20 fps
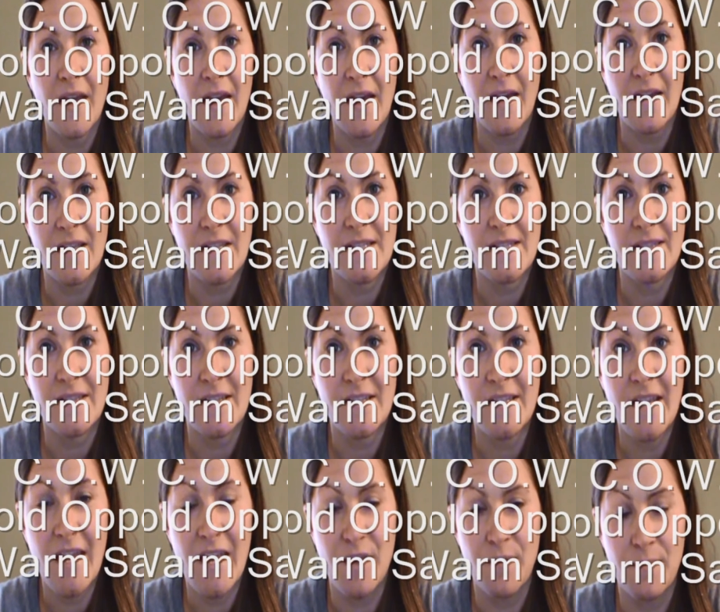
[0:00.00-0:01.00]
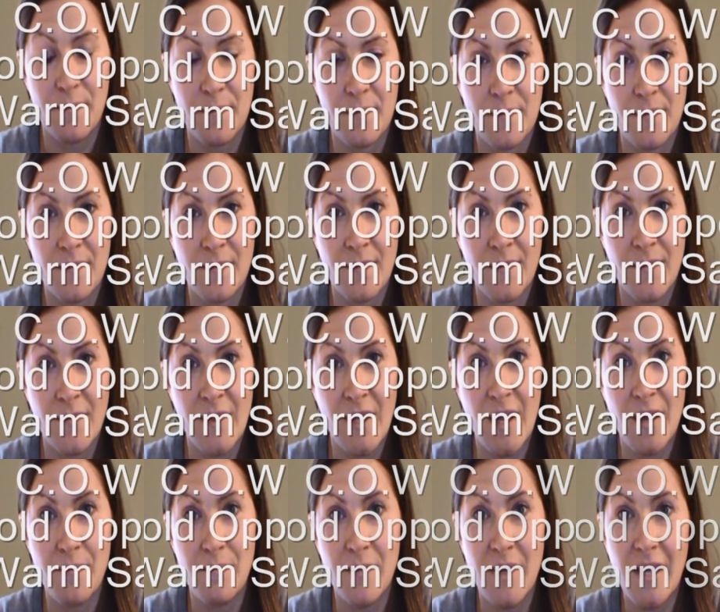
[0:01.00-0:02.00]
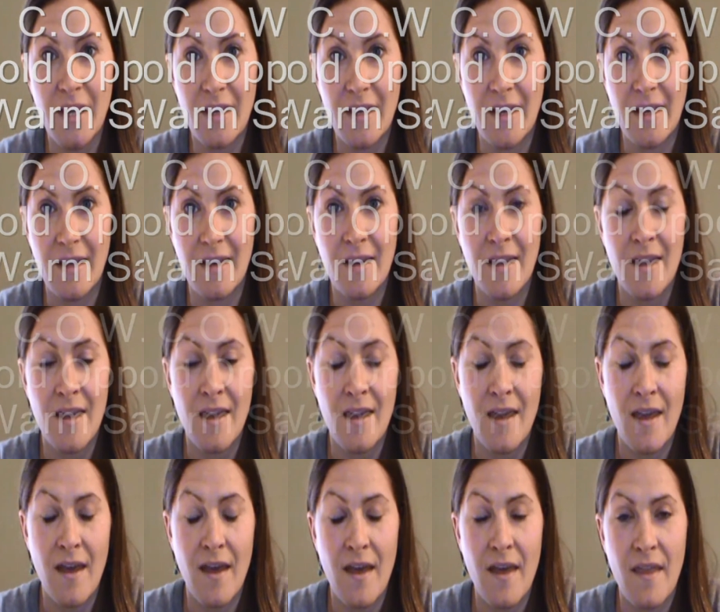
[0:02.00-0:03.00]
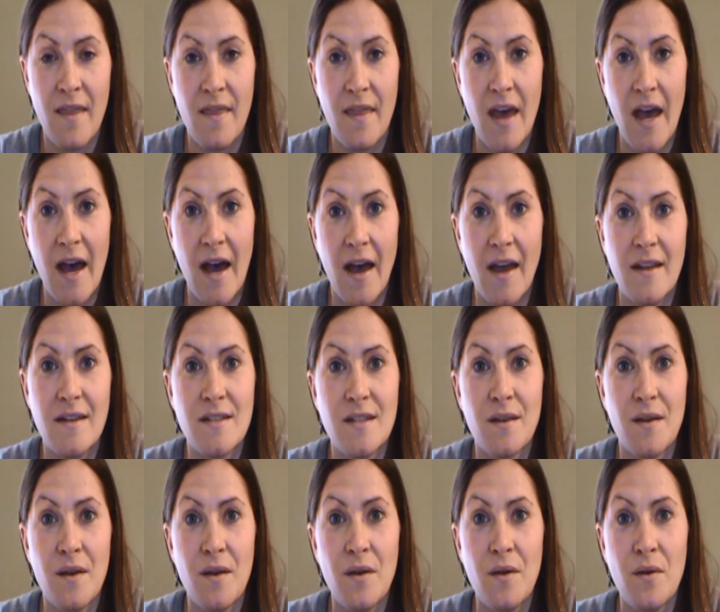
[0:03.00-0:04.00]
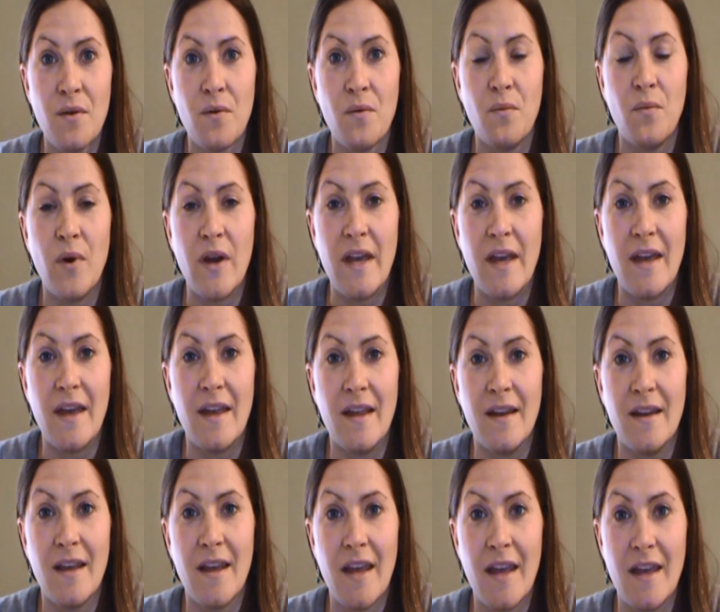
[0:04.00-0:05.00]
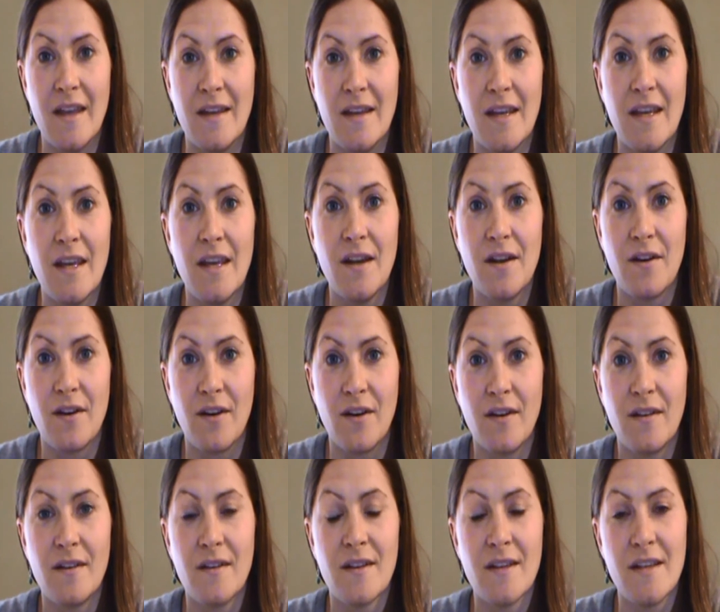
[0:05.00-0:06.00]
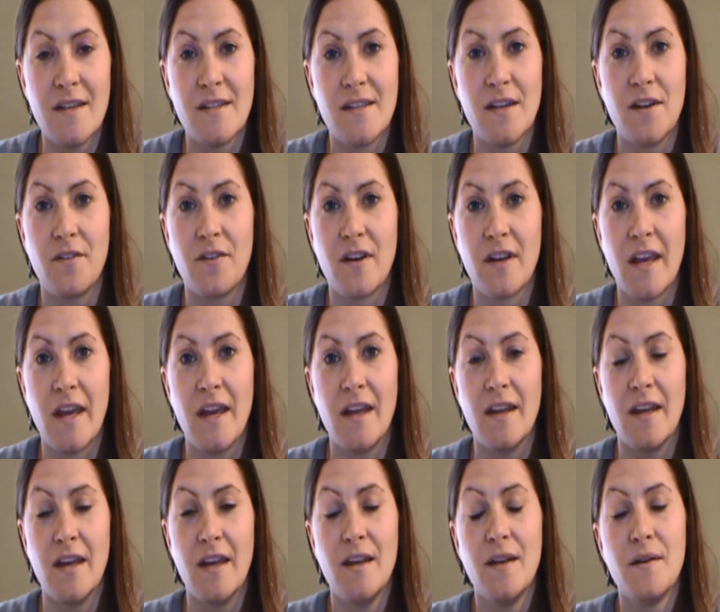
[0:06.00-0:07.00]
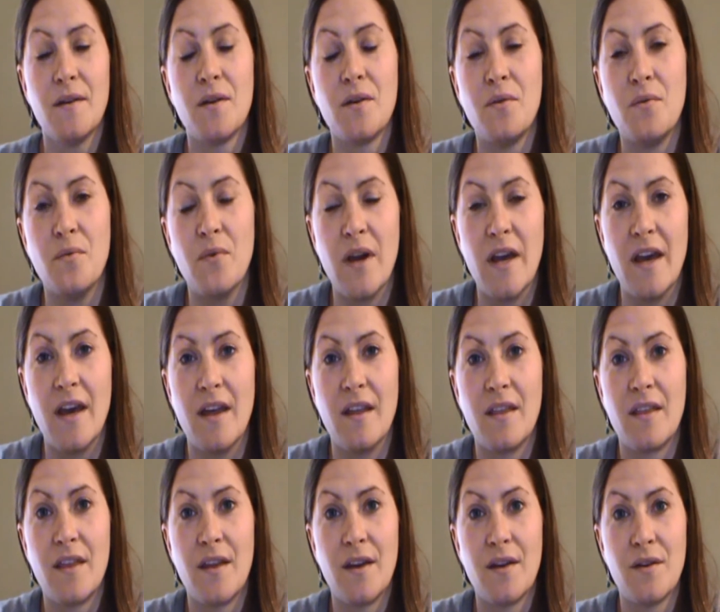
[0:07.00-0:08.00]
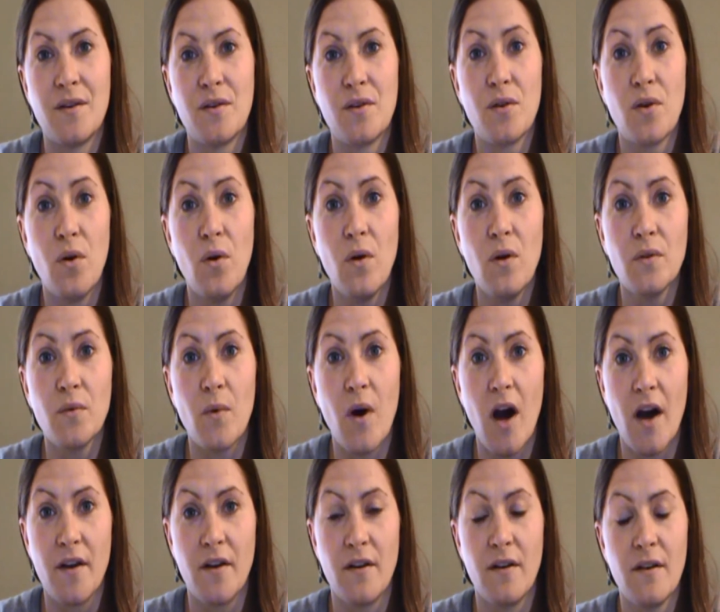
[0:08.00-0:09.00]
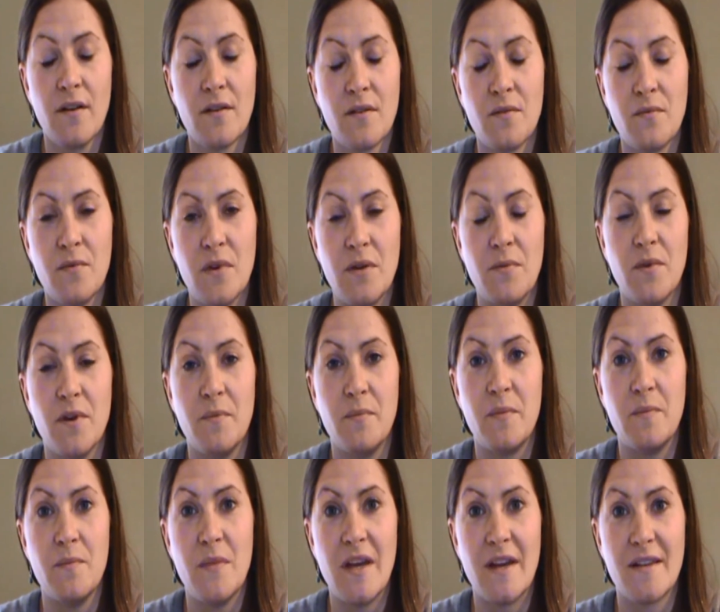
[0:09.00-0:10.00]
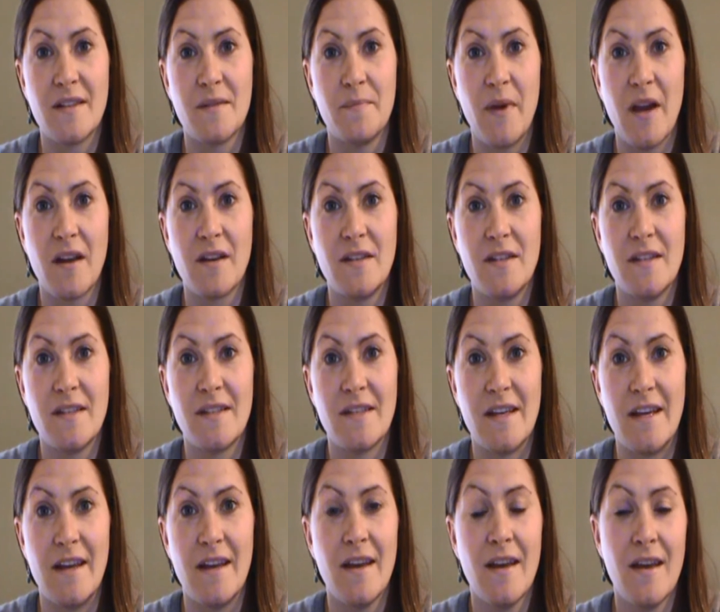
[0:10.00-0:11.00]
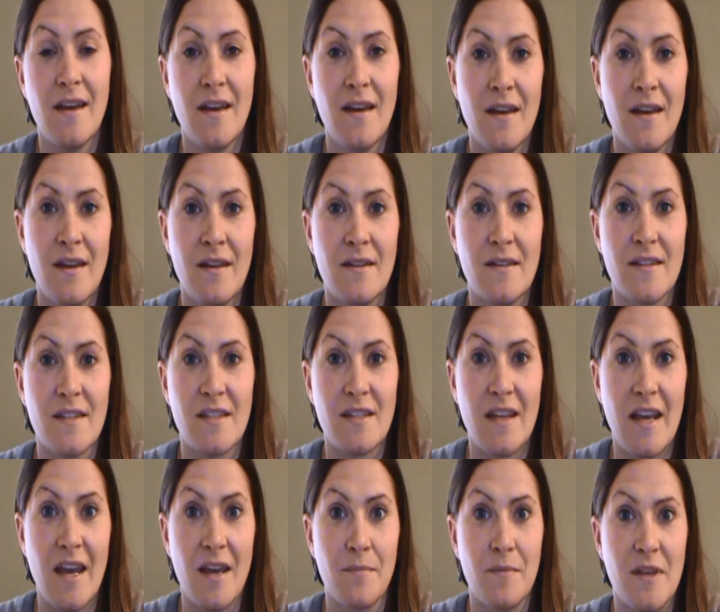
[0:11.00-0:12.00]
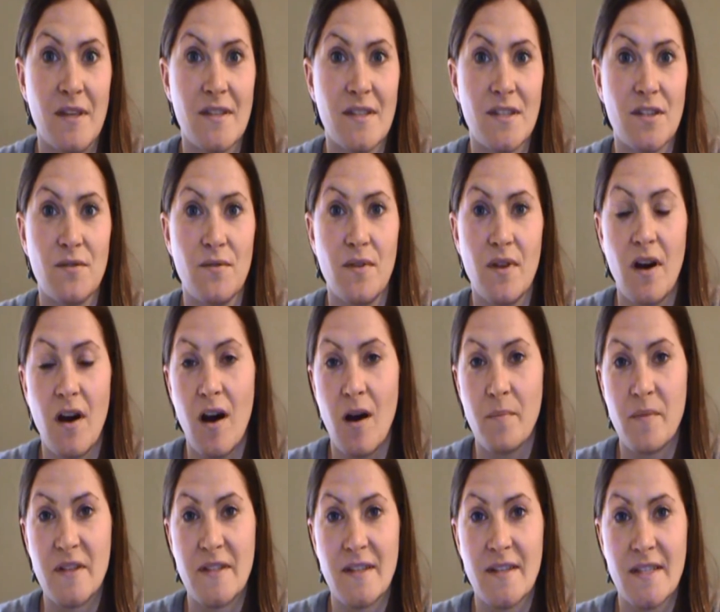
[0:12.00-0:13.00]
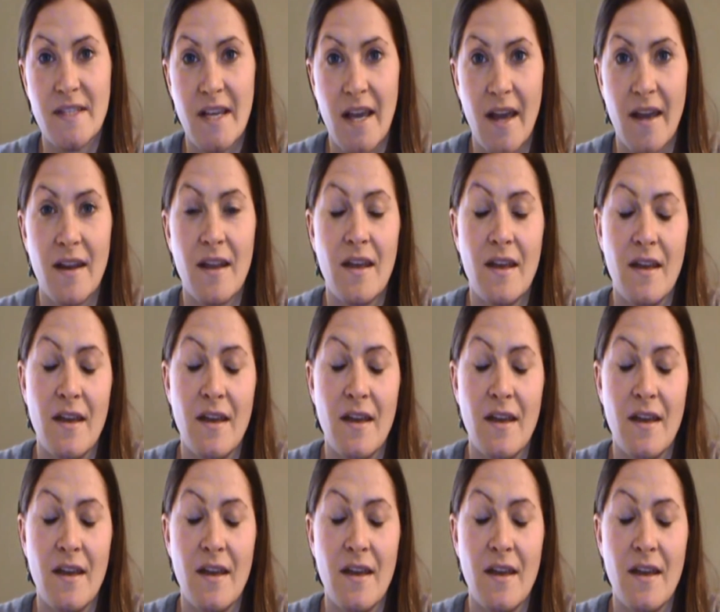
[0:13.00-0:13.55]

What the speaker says: S the same. Meaning that when an ear is irrigated with cold water, we would expect to see nystagmus to the opposite side.